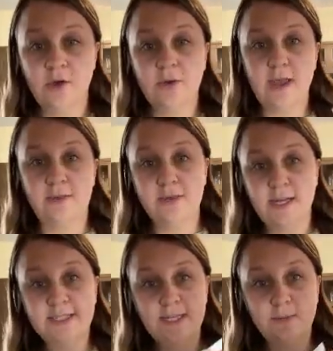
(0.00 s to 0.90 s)
Okay, the
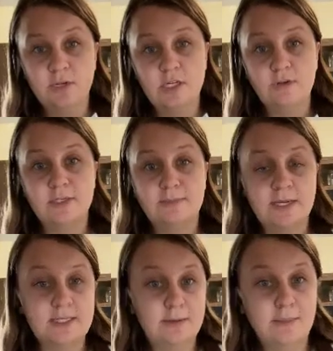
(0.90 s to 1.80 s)
next thing I'm going to do is
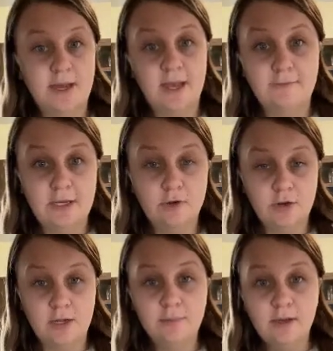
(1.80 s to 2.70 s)
mix in my heavy
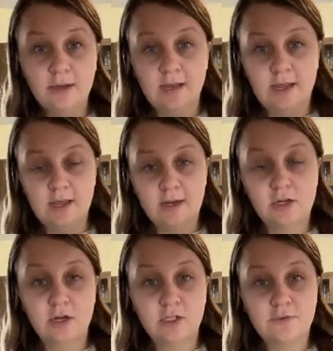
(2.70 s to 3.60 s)
cream, and it
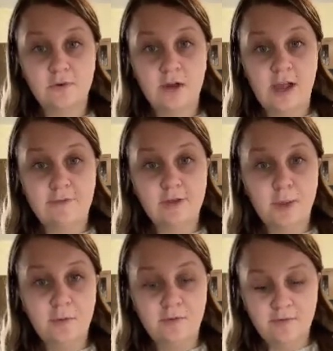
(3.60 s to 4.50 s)
calls for a 1/2
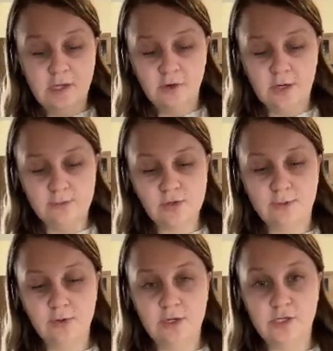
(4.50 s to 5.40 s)
cup of heavy cream, so
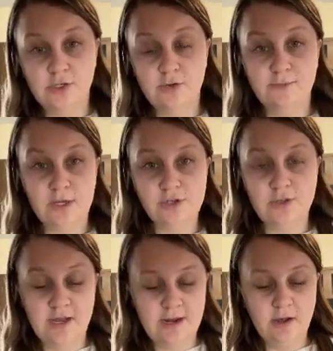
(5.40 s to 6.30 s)
I'm going to measure
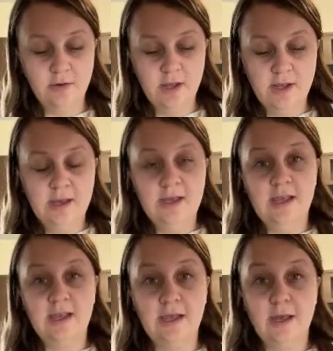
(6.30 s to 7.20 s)
that out
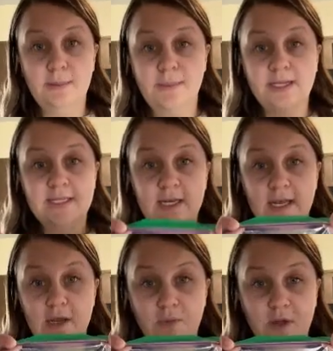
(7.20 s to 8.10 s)
and mix it
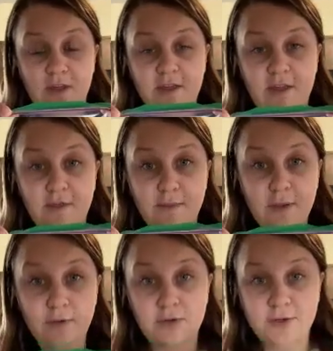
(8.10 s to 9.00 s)
in with the
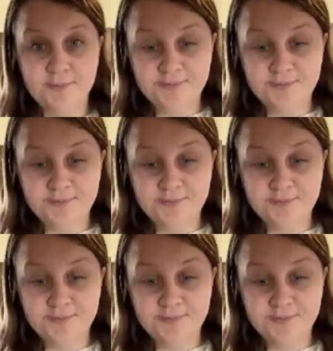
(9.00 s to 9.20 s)
milk.